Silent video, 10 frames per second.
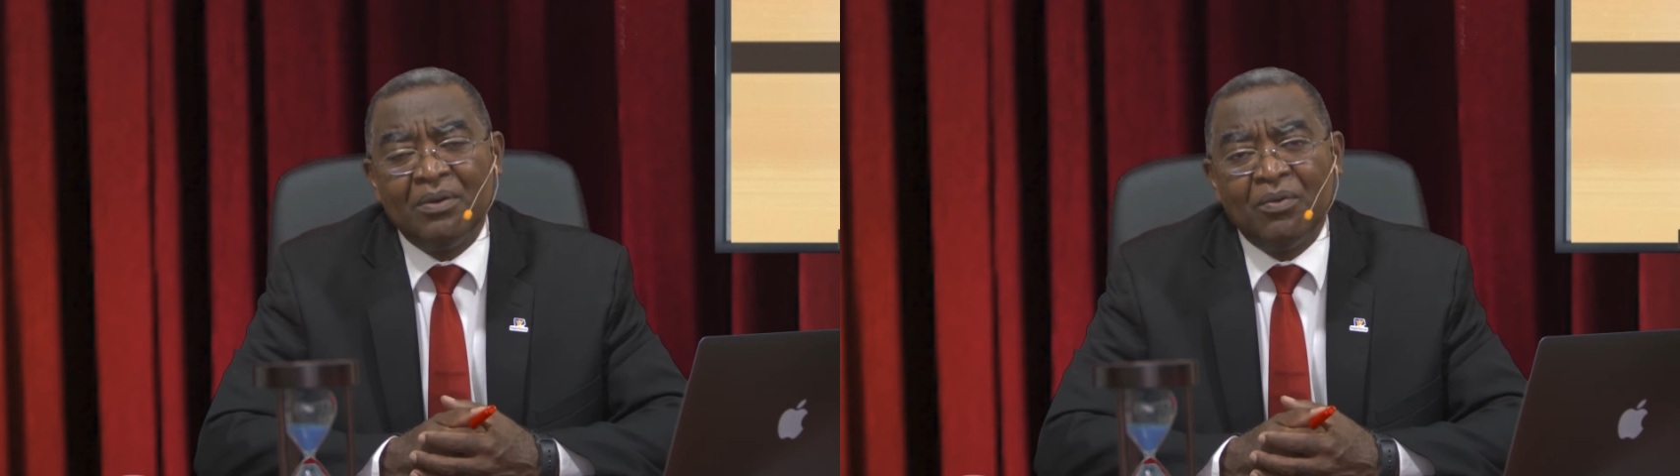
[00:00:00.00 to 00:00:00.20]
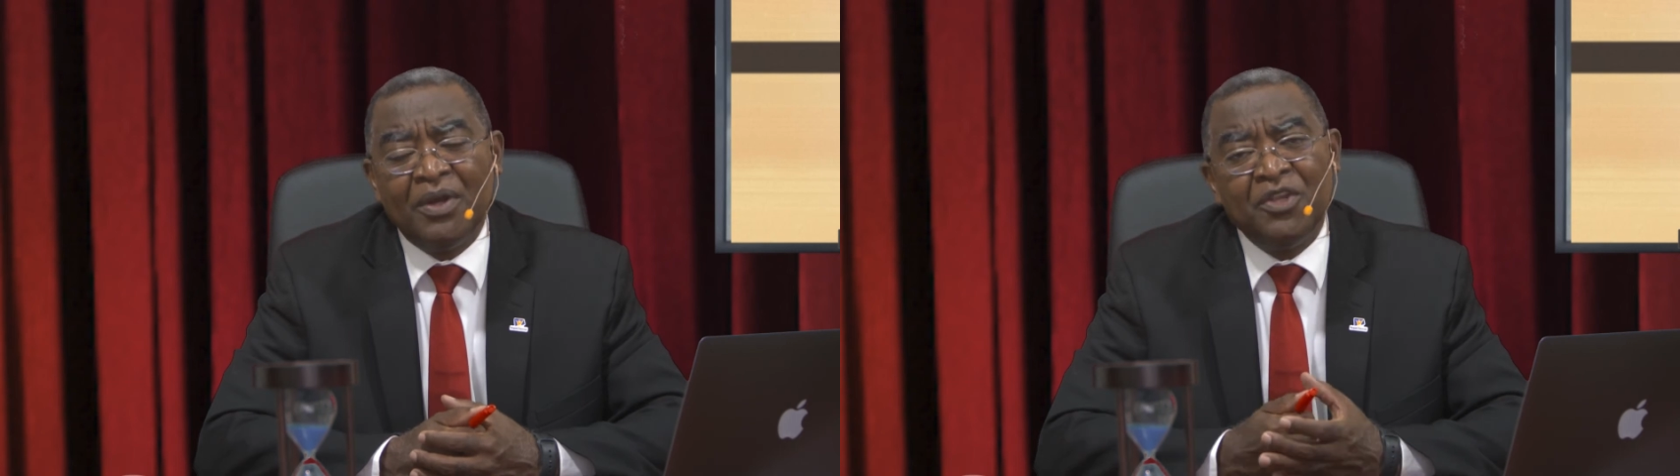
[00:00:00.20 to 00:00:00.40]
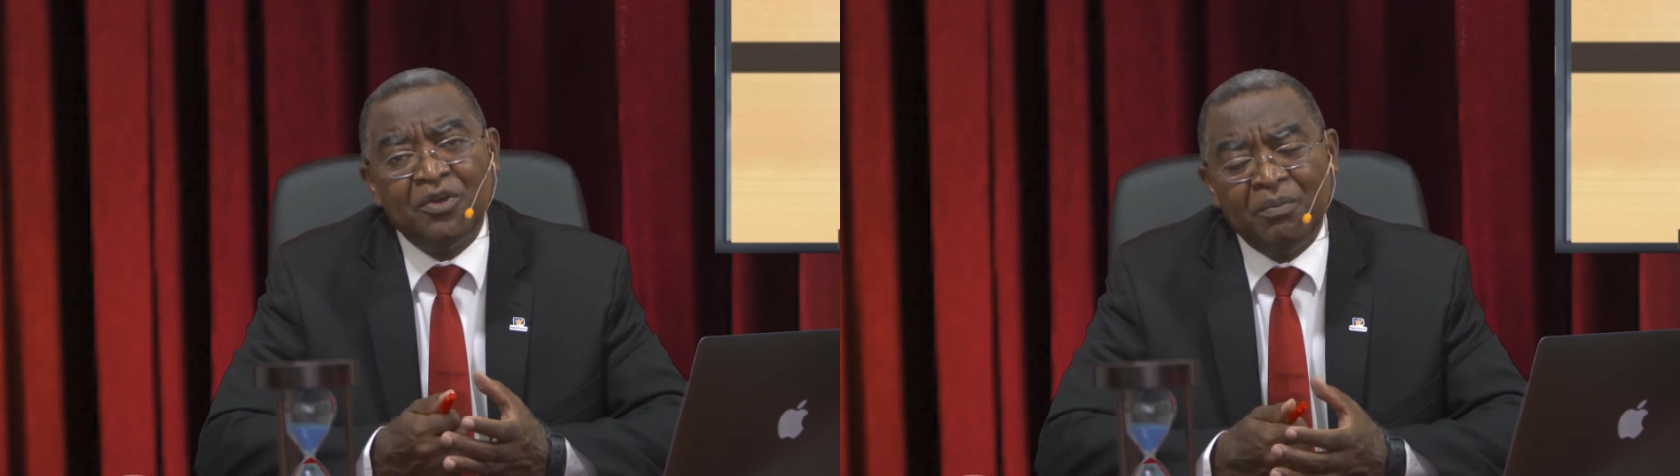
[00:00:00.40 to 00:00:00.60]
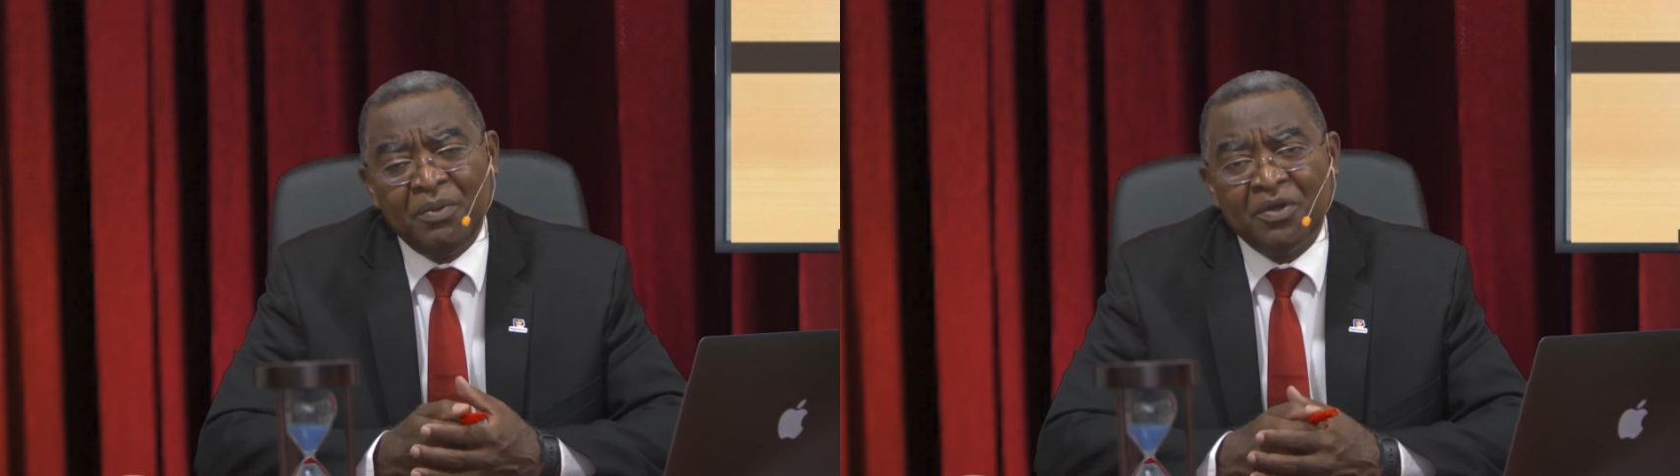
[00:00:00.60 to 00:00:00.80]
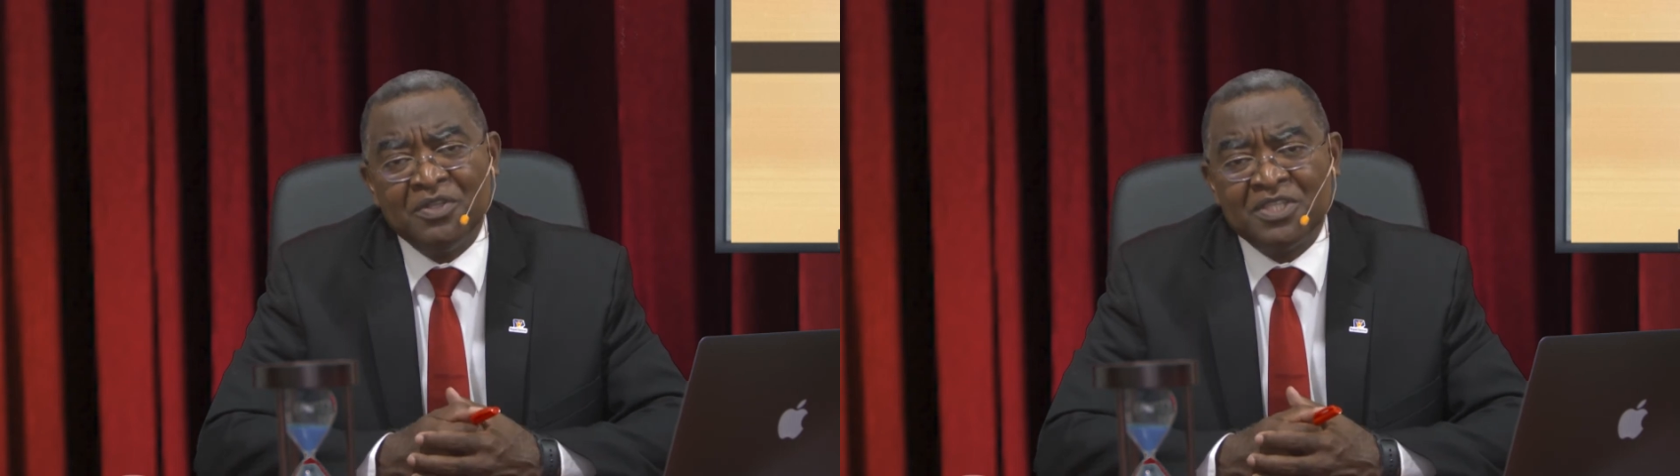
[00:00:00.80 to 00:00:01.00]
when you'll
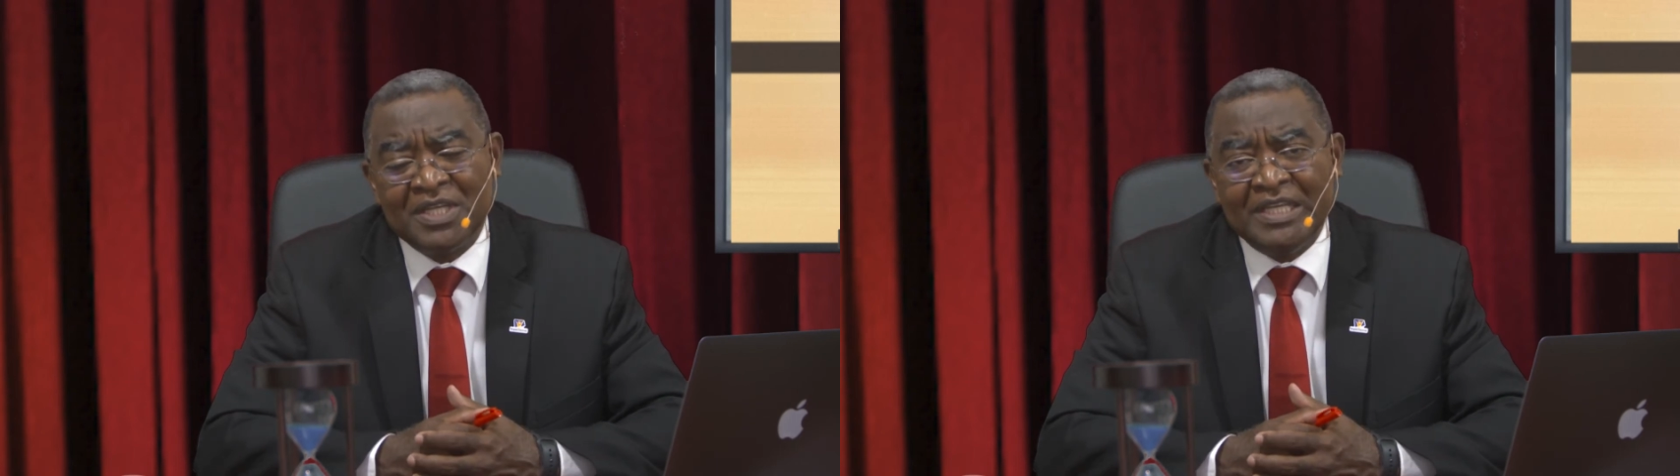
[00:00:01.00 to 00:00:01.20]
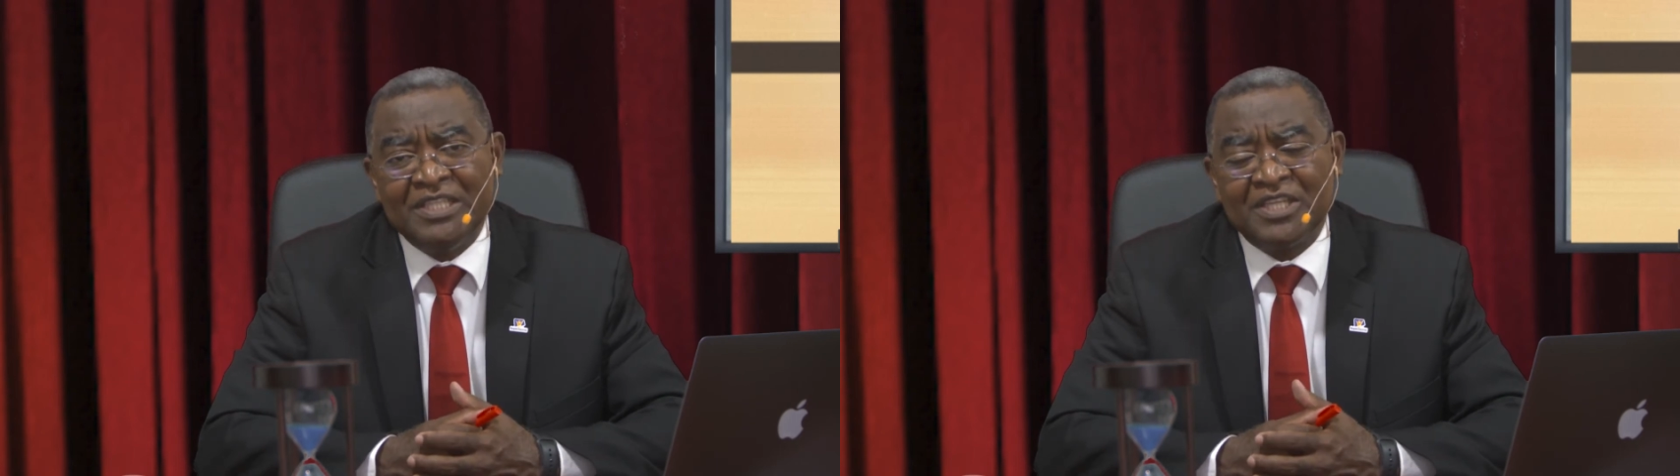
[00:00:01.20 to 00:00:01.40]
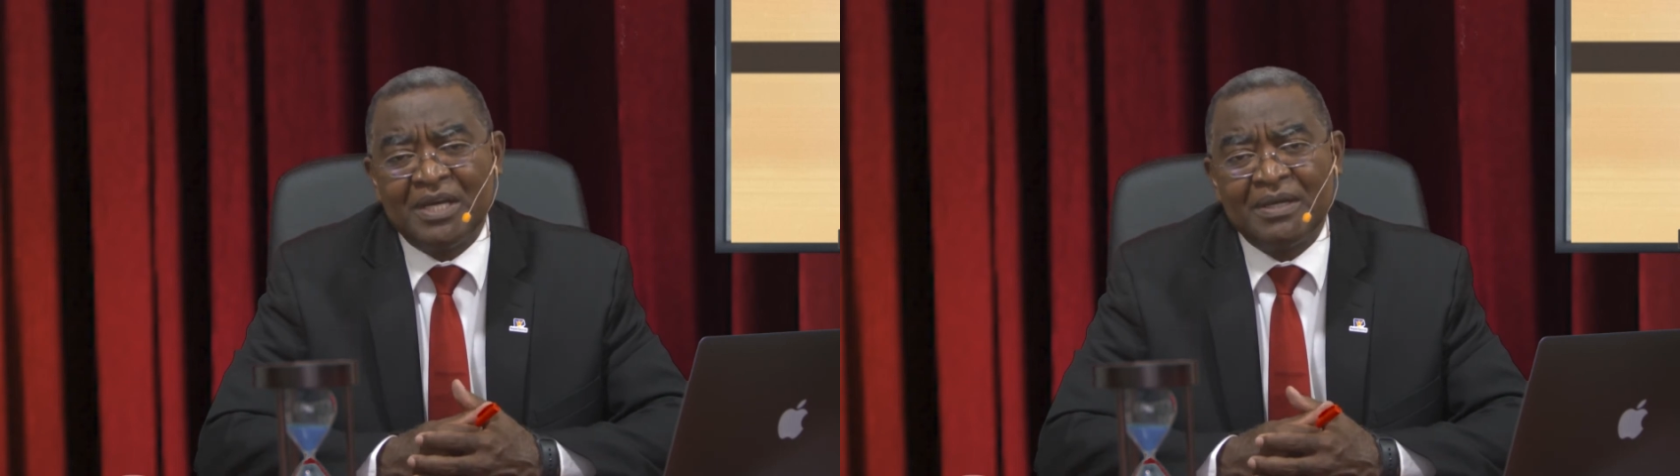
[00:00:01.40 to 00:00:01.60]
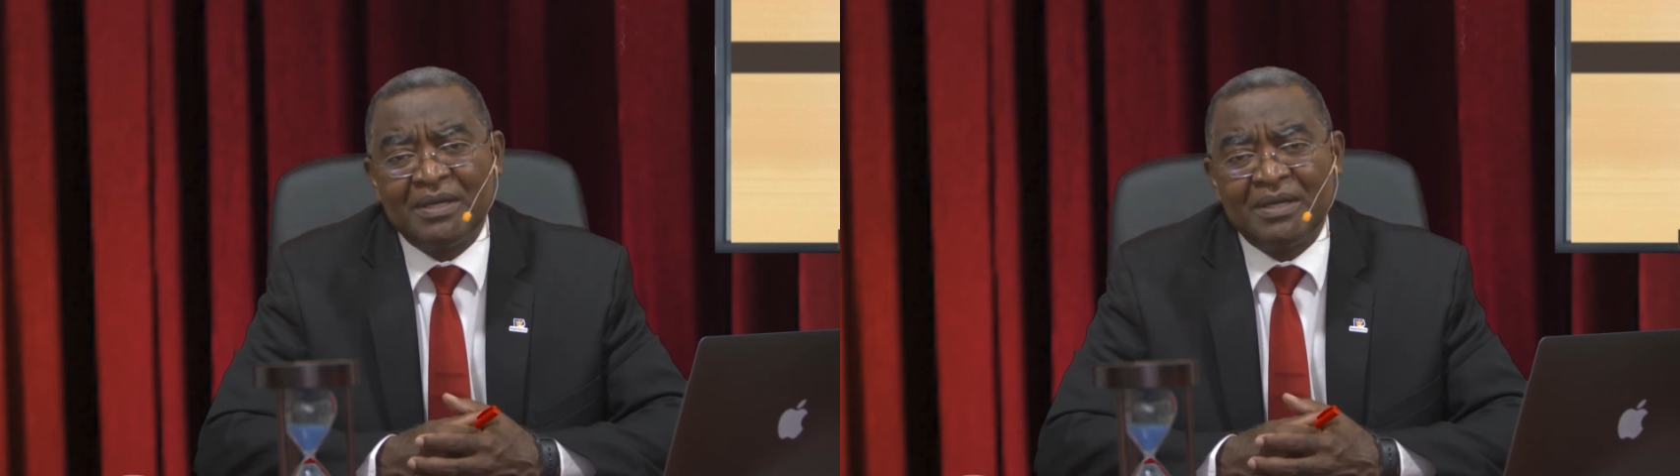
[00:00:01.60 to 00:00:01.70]
be on censure.